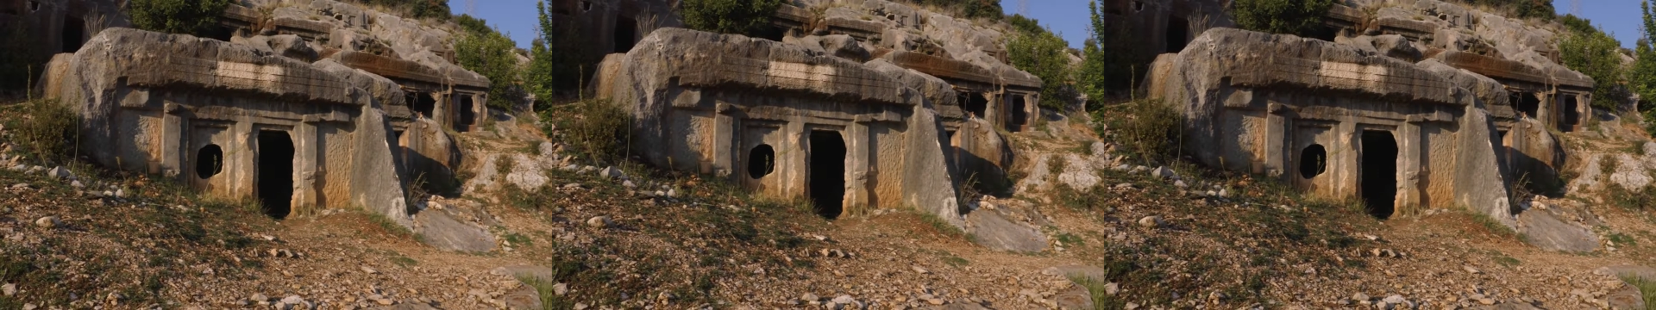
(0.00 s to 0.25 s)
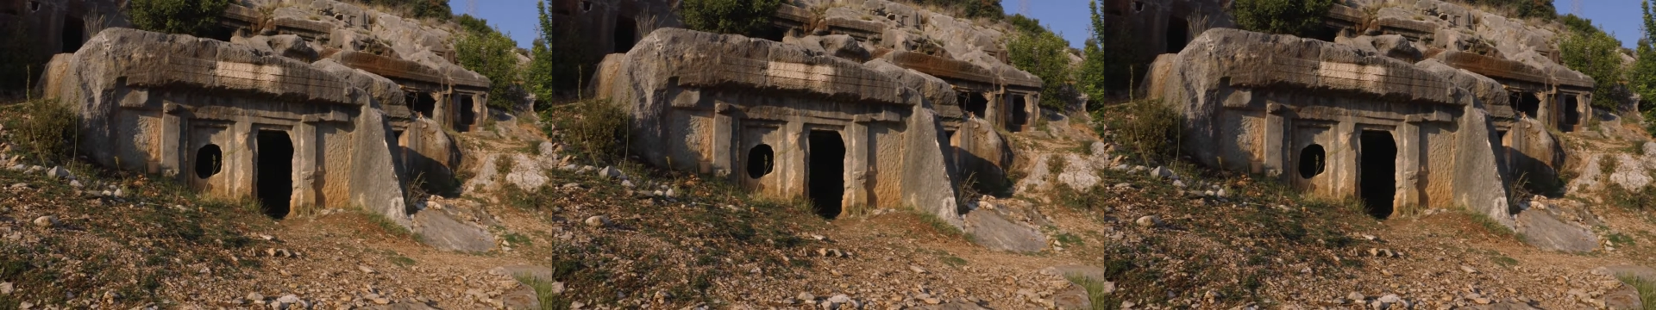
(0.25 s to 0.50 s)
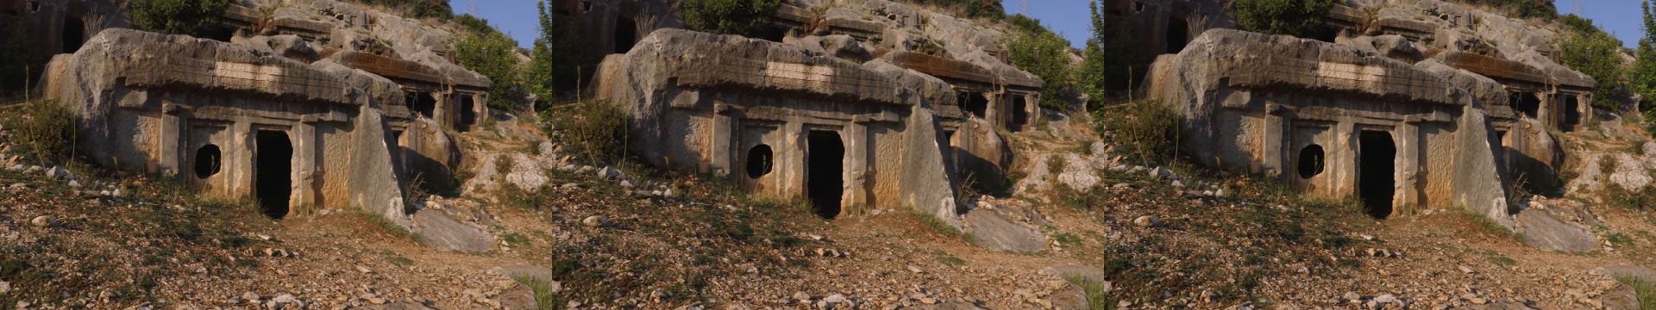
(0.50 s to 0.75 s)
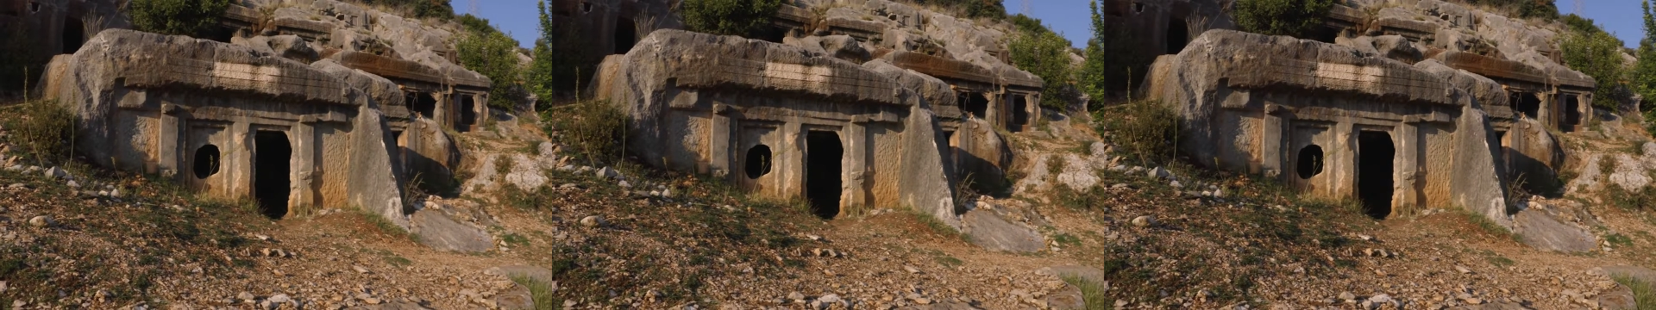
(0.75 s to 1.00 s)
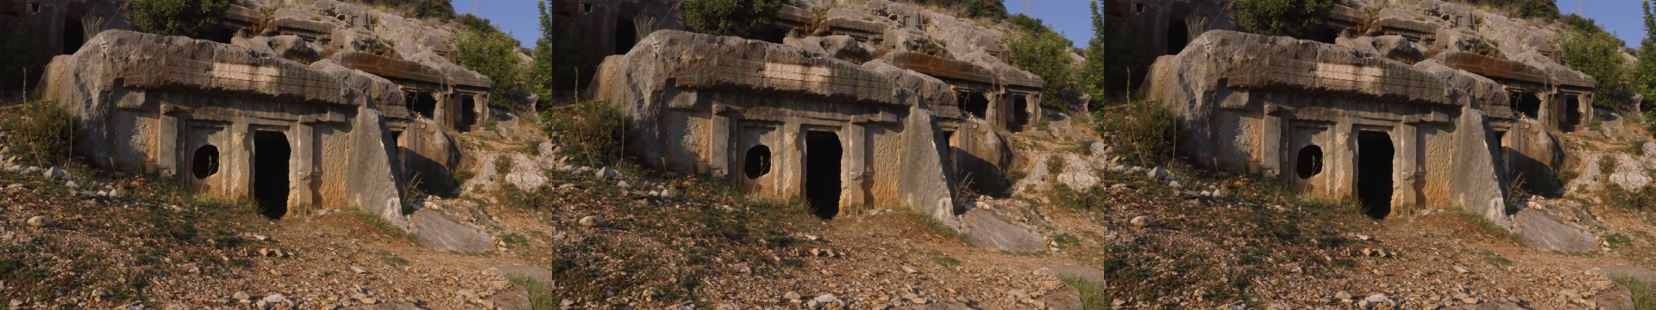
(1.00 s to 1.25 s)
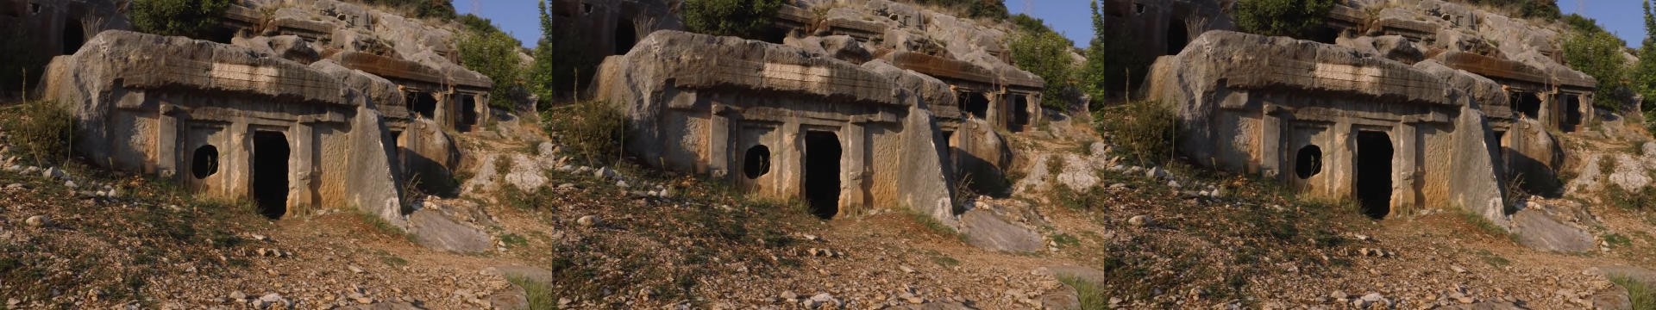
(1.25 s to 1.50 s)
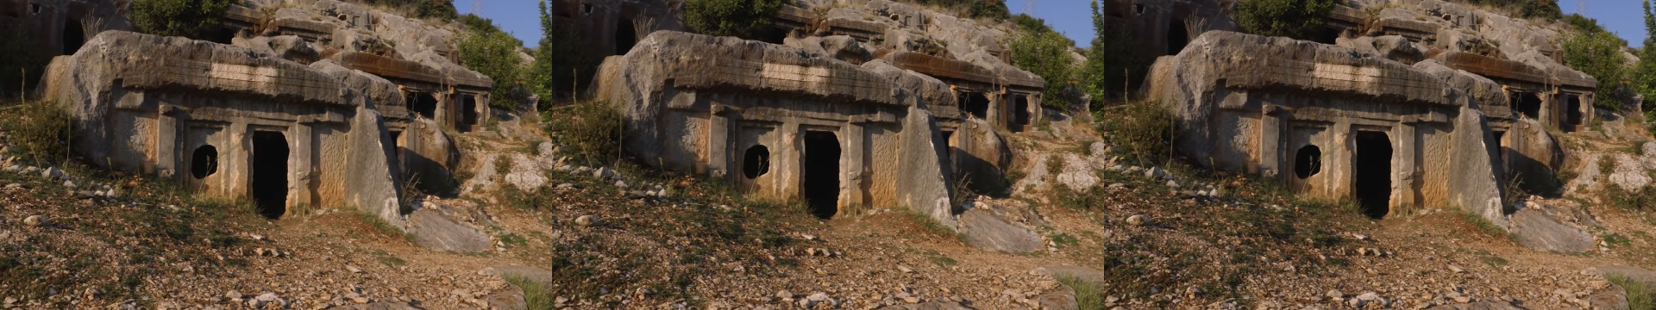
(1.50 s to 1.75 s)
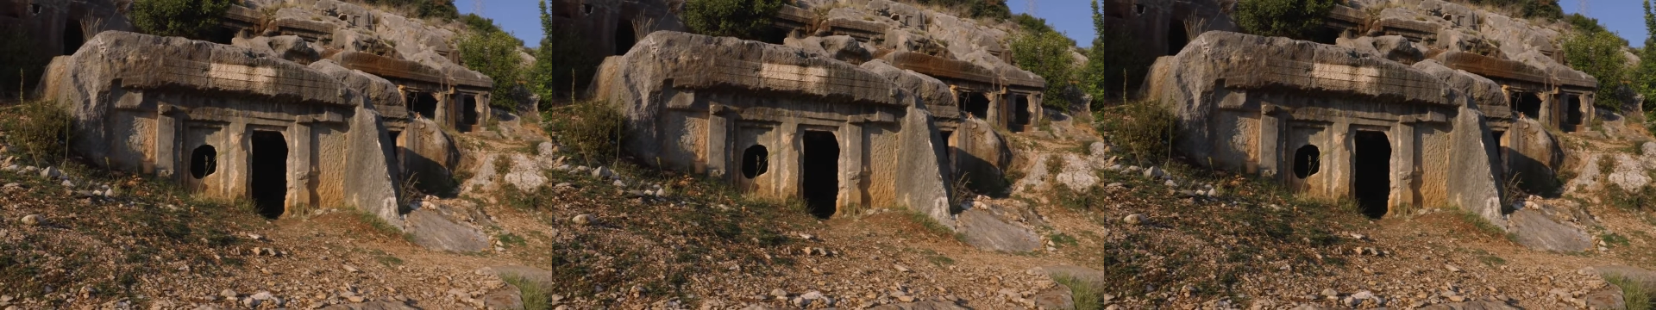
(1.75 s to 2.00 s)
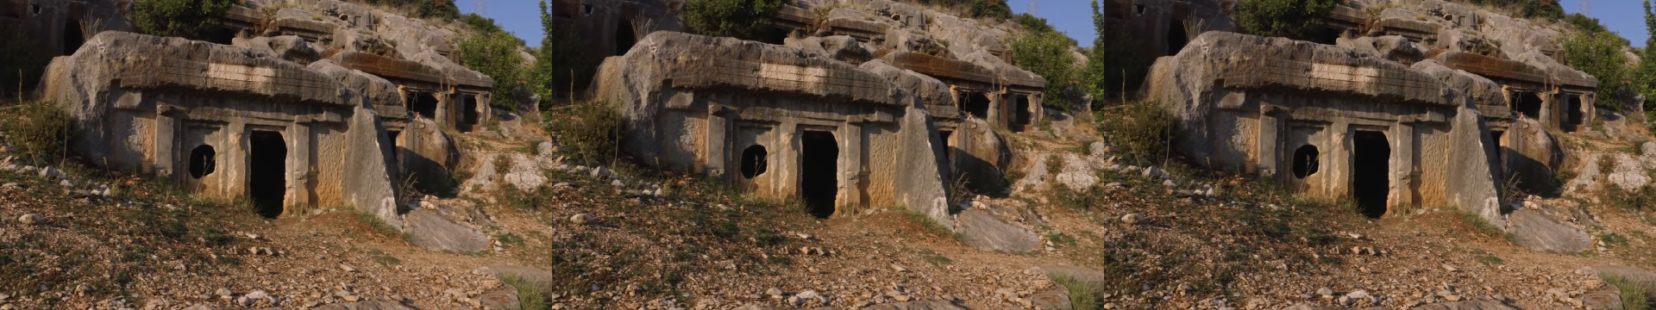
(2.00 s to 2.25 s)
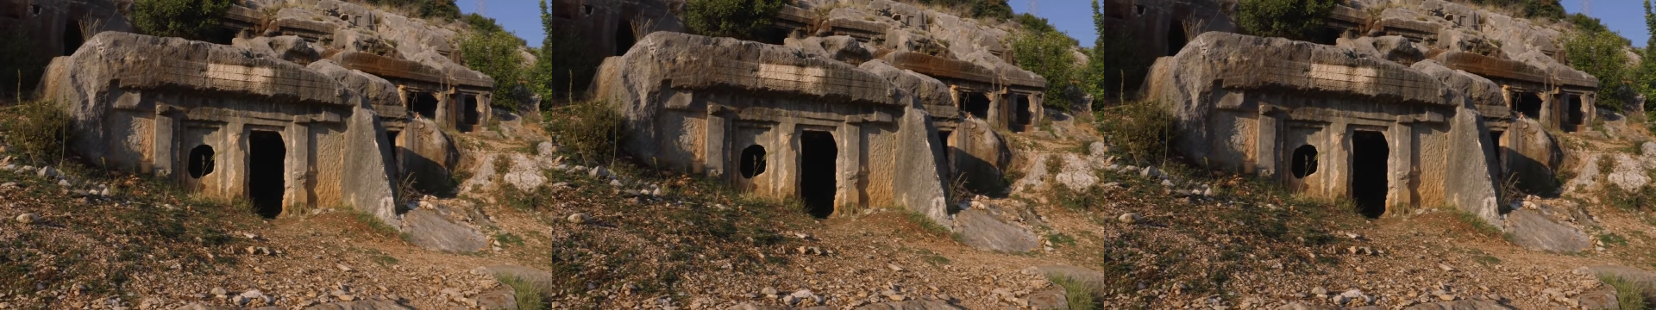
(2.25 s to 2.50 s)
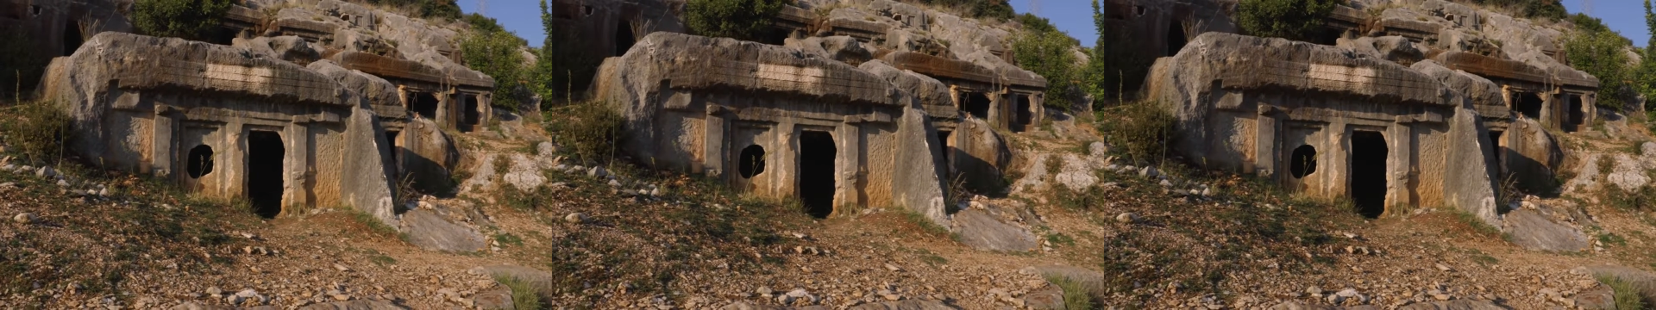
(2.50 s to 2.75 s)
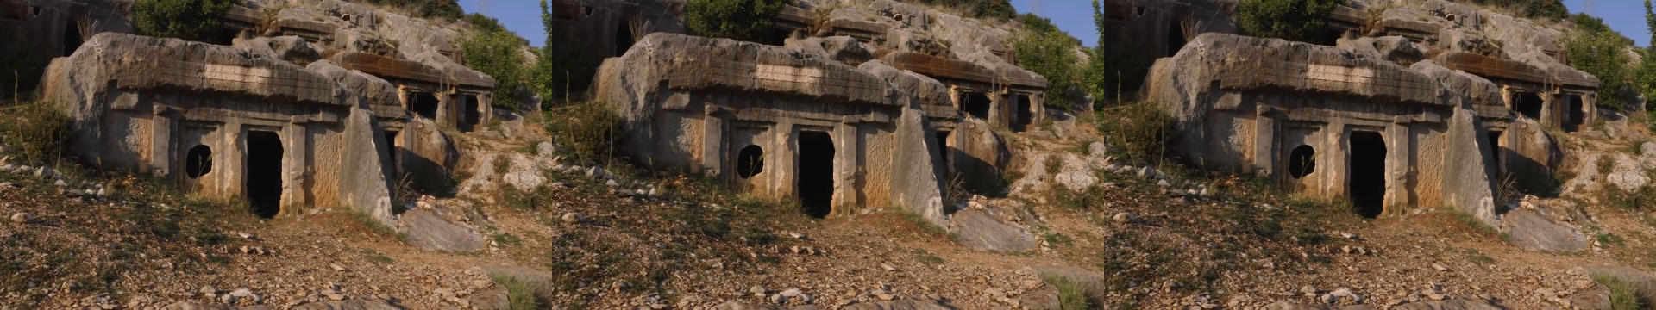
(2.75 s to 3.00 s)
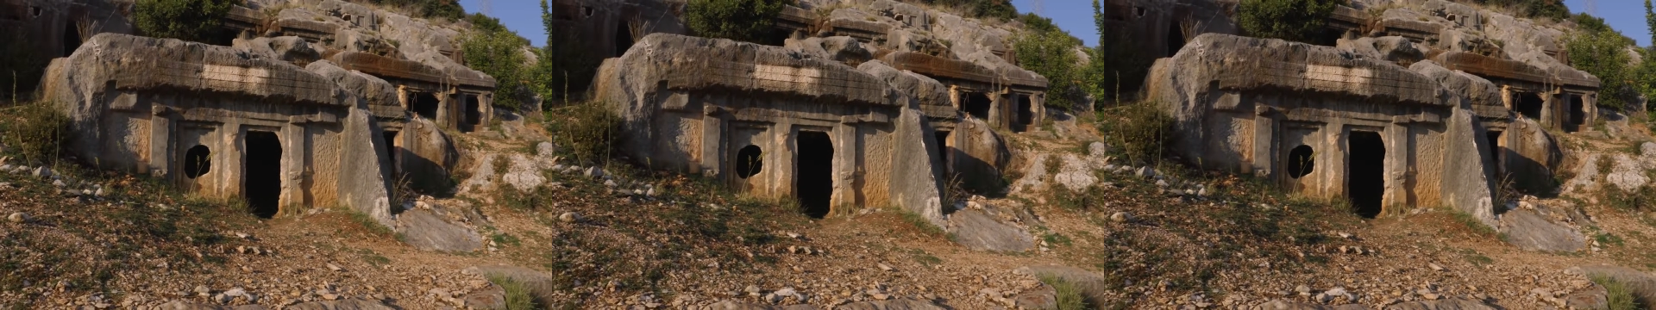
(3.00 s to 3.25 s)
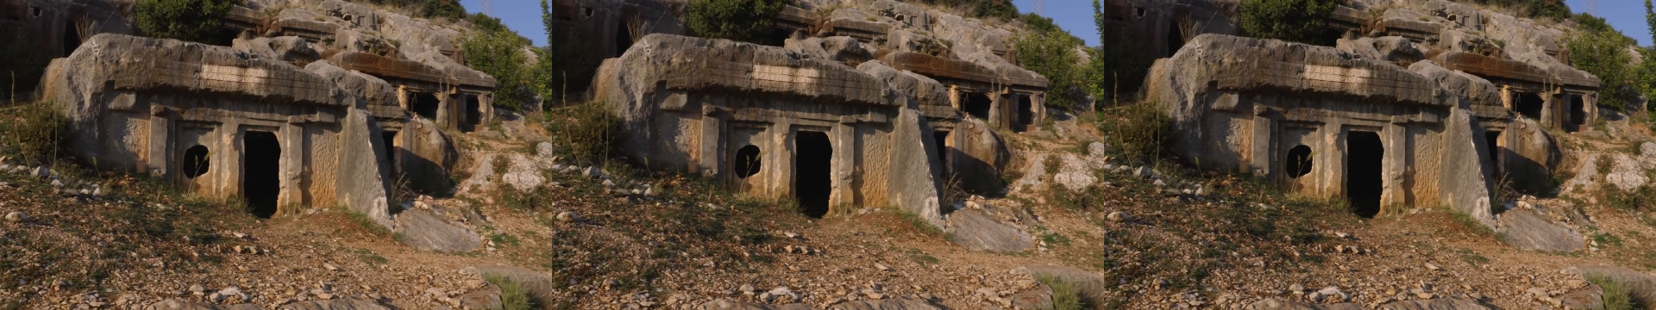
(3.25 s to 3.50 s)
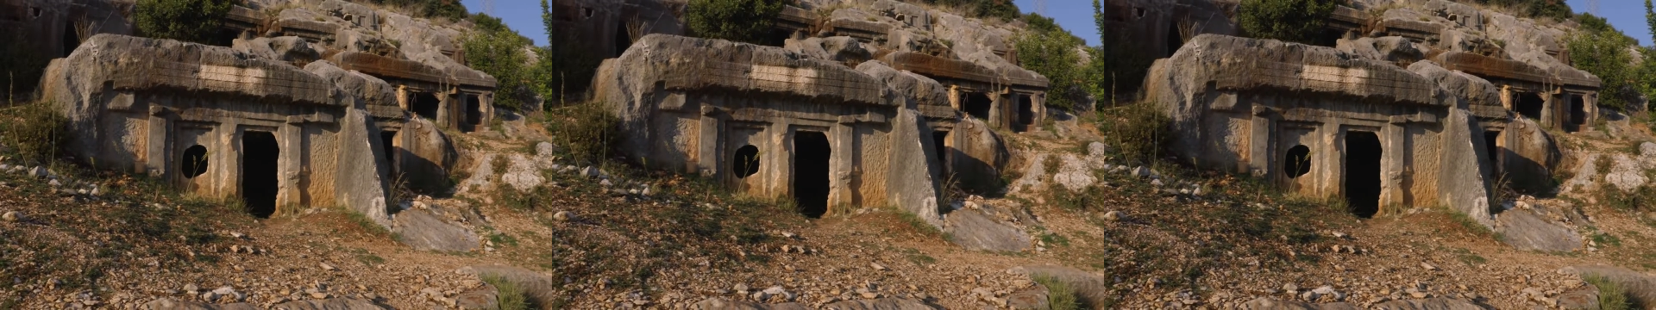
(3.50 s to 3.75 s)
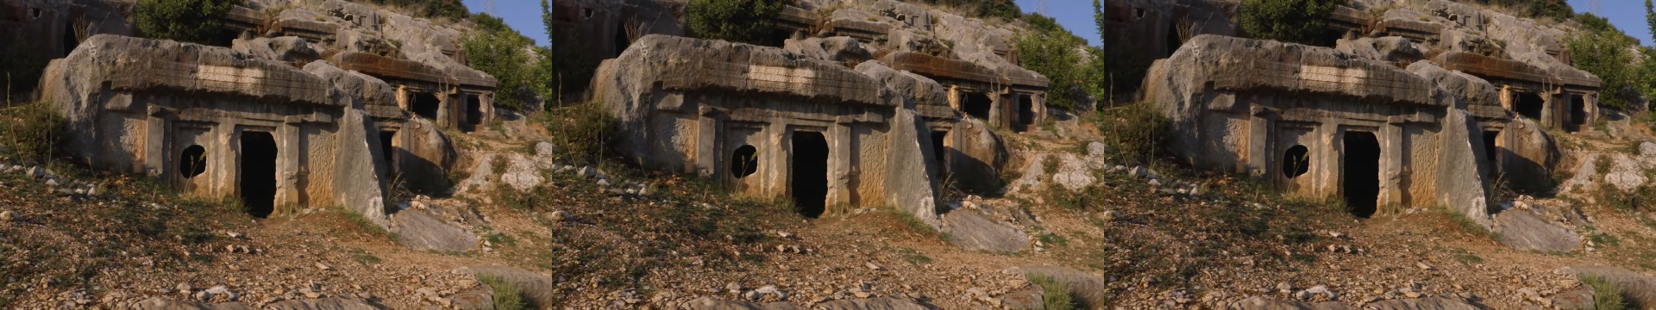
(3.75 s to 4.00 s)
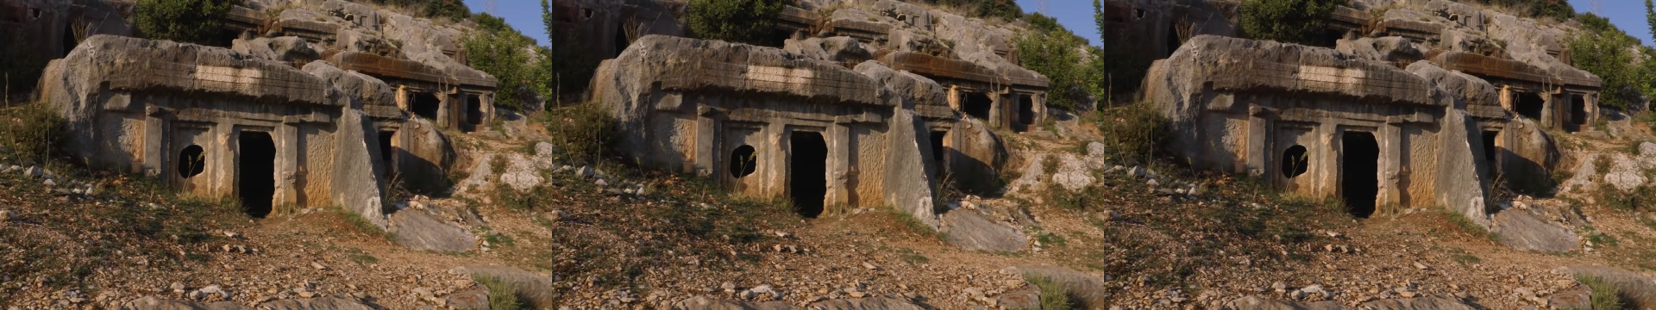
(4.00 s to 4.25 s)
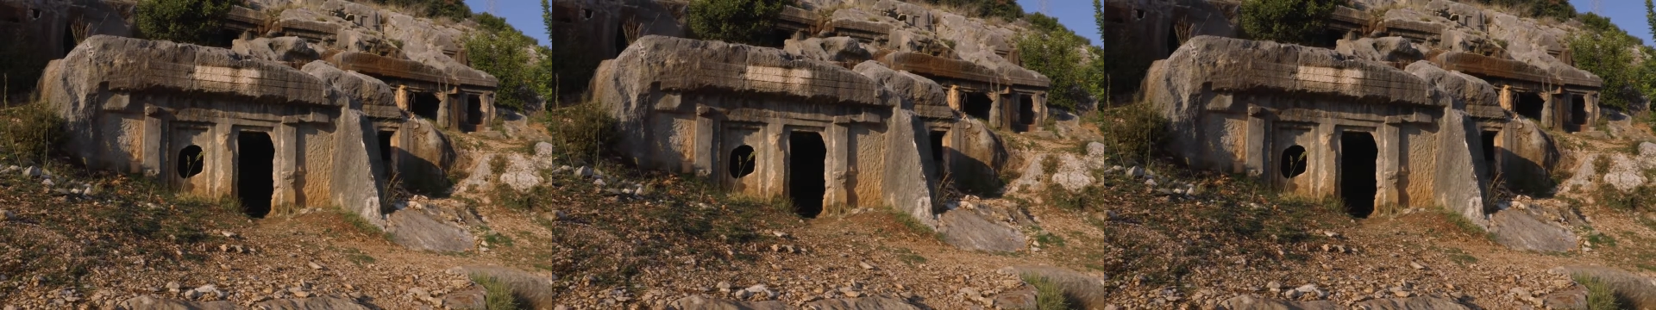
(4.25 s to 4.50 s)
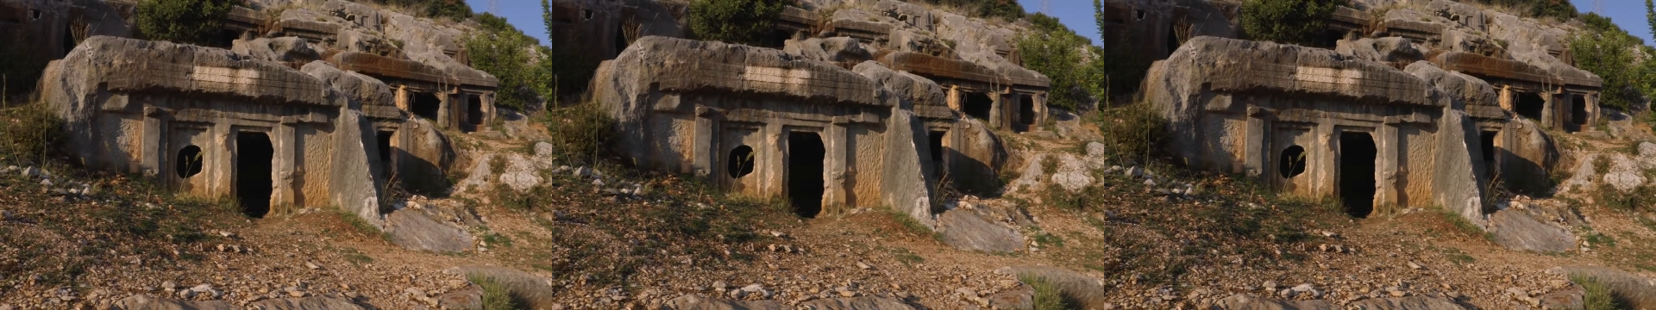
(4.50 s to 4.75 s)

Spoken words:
Nobody's mouth can be seen.